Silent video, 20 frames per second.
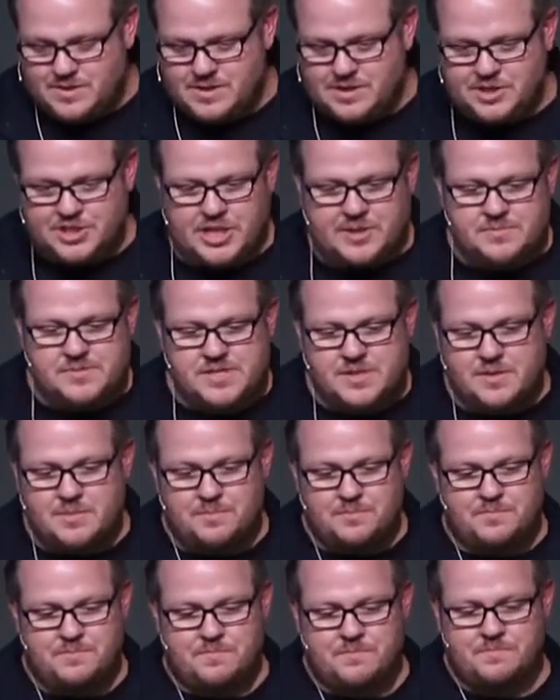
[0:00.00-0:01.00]
James'
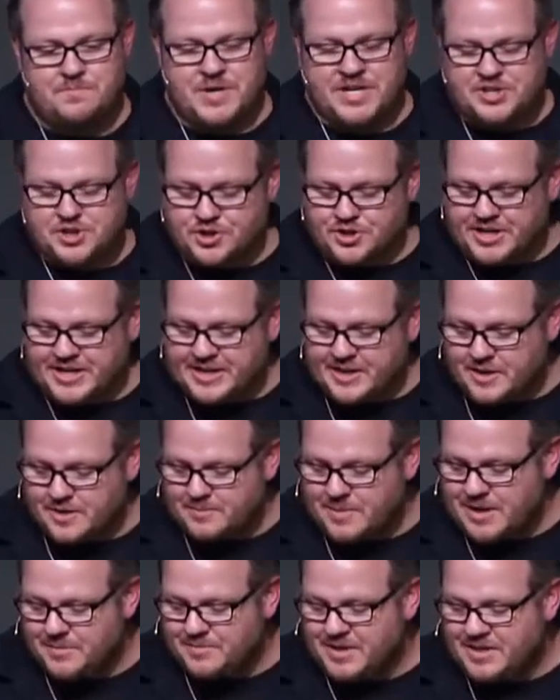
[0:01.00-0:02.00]
picture here
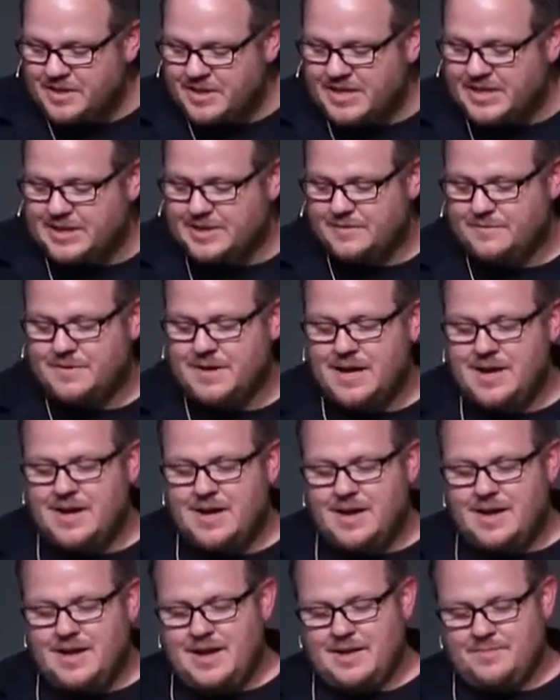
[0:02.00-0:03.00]
made me think of
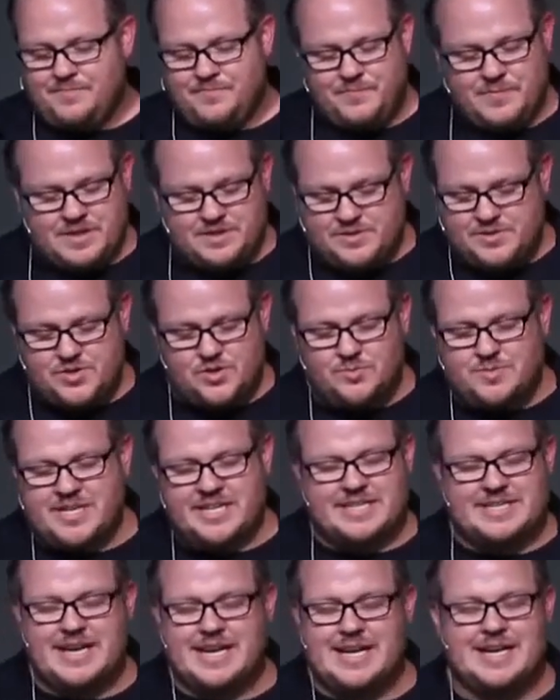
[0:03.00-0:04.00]
so many
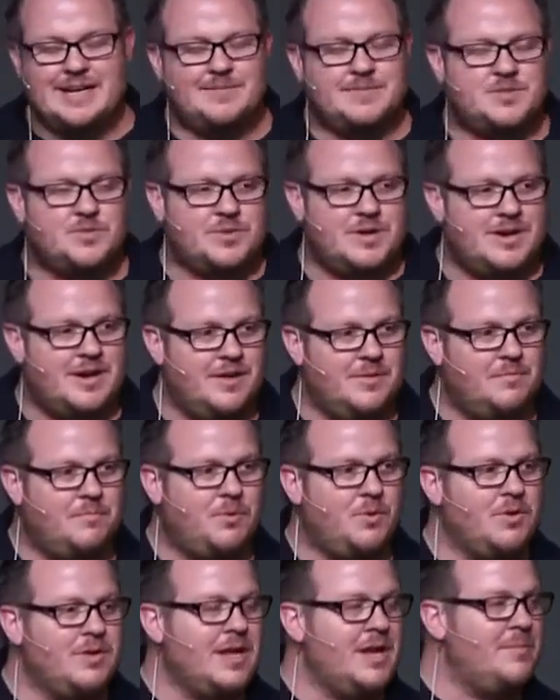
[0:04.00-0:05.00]
times where I'll
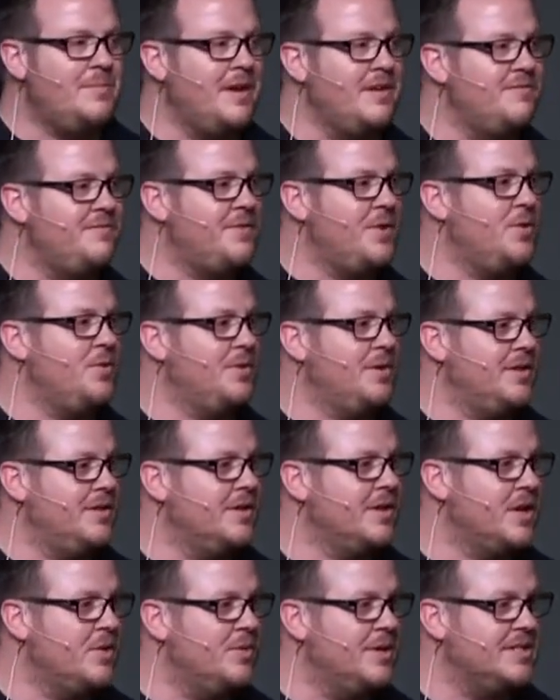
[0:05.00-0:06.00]
pull out my phone and
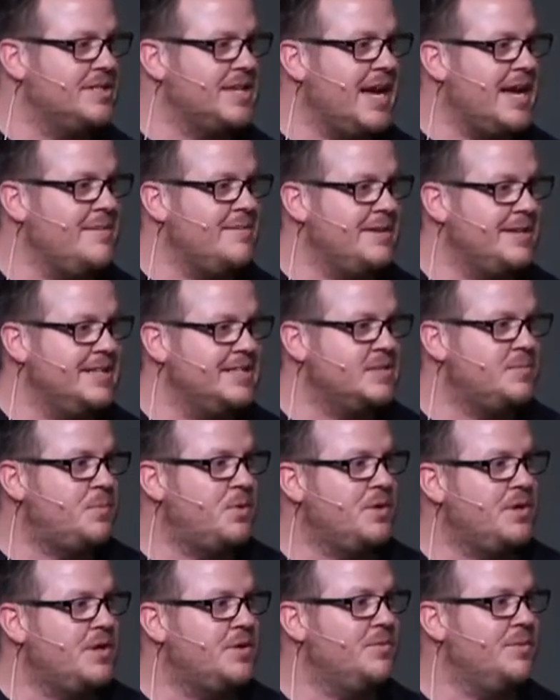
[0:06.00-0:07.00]
look at what time it is, put
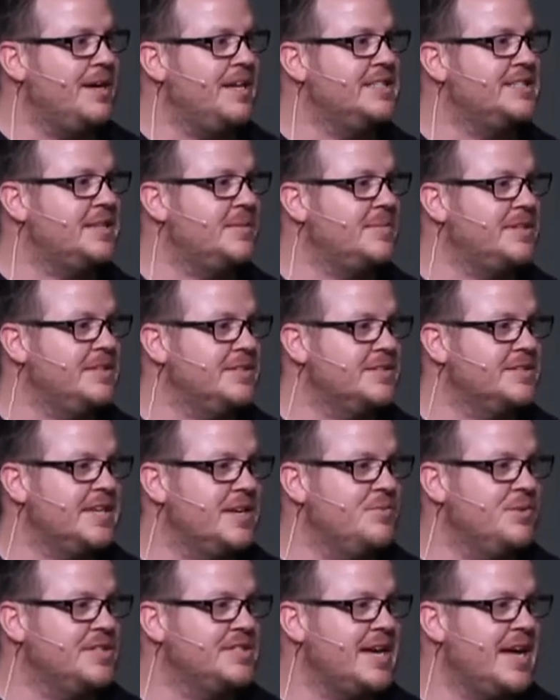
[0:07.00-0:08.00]
it away, somebody will say
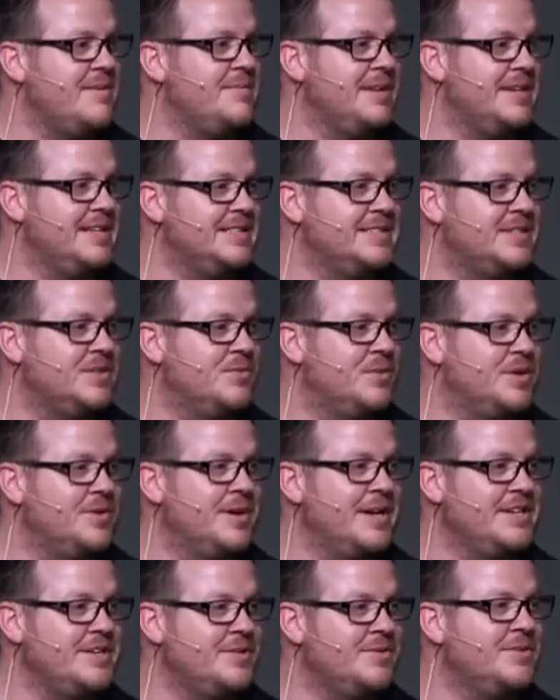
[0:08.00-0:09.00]
what time it is, and what do I
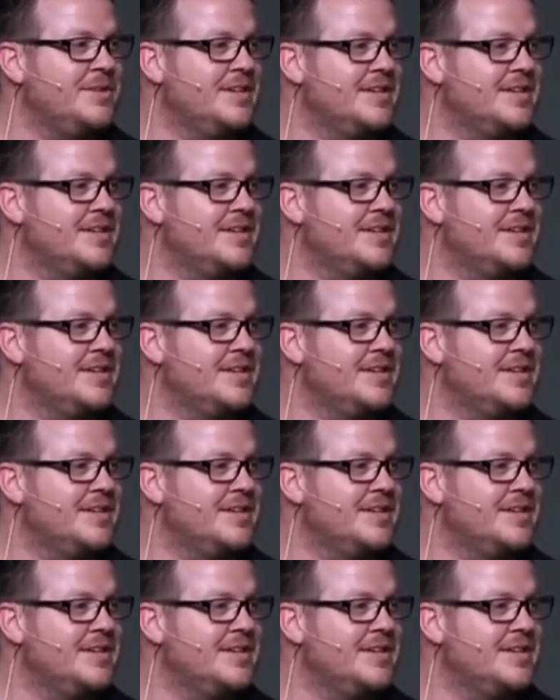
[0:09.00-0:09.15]
do?